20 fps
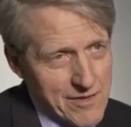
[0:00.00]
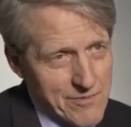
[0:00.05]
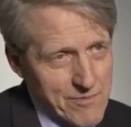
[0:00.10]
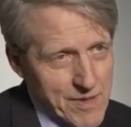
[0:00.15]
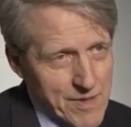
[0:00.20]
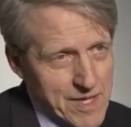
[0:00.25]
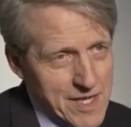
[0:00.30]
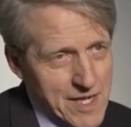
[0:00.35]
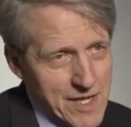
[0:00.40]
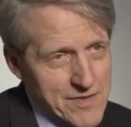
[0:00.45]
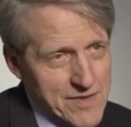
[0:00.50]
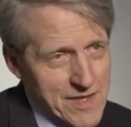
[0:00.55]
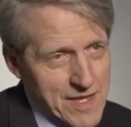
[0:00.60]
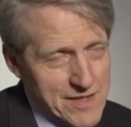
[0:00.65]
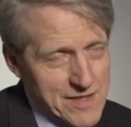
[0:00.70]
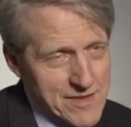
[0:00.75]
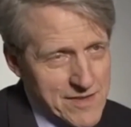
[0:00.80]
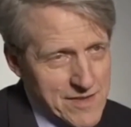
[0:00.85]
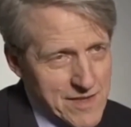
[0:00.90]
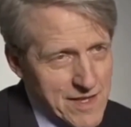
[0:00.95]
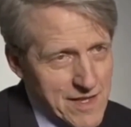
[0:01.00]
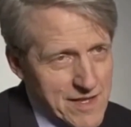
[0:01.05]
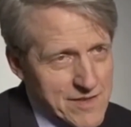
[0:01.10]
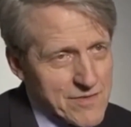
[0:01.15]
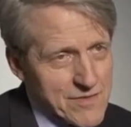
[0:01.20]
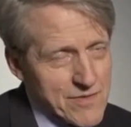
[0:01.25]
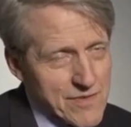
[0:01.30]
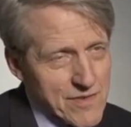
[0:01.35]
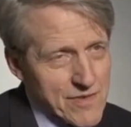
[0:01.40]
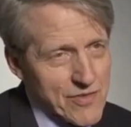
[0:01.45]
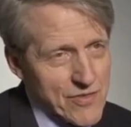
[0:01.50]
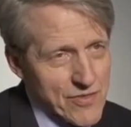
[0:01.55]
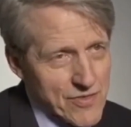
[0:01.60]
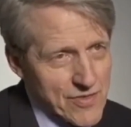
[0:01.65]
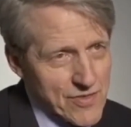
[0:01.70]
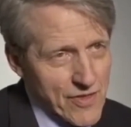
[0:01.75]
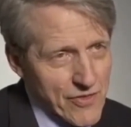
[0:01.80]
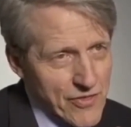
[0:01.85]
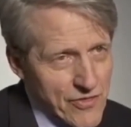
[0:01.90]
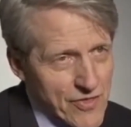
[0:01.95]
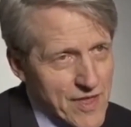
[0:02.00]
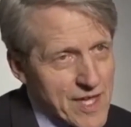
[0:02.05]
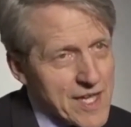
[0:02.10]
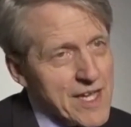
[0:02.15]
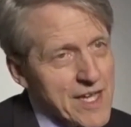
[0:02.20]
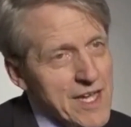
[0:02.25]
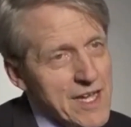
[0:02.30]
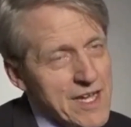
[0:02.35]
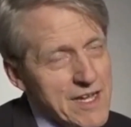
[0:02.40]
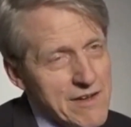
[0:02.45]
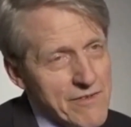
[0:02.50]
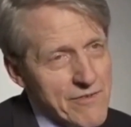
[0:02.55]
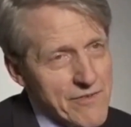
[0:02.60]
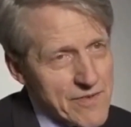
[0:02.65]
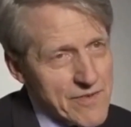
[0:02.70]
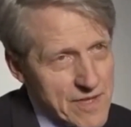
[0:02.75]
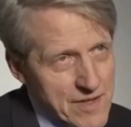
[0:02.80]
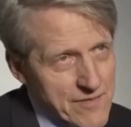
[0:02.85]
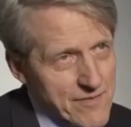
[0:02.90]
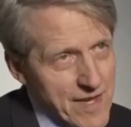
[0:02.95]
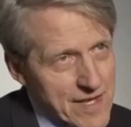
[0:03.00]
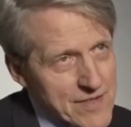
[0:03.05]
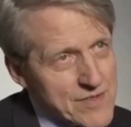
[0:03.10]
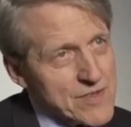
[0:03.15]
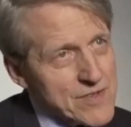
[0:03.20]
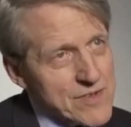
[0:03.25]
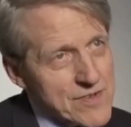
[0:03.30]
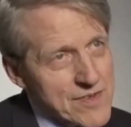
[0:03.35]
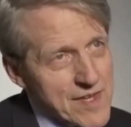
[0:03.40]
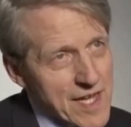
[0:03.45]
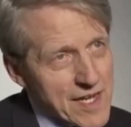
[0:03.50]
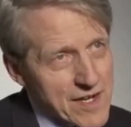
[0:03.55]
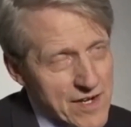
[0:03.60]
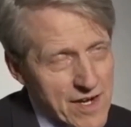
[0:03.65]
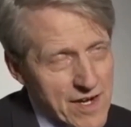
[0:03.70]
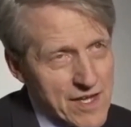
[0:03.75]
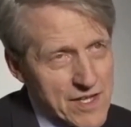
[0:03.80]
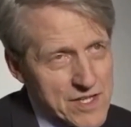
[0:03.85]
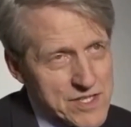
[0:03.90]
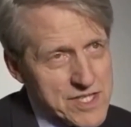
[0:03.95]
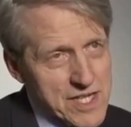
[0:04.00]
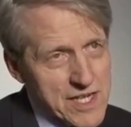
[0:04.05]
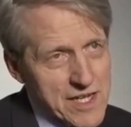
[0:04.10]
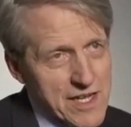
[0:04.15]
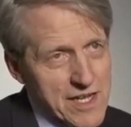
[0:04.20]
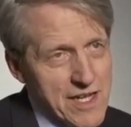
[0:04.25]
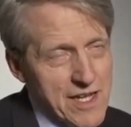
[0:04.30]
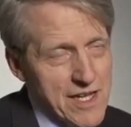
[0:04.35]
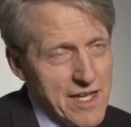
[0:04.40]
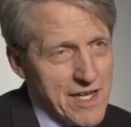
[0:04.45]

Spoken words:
because it's the thinking of investor psychology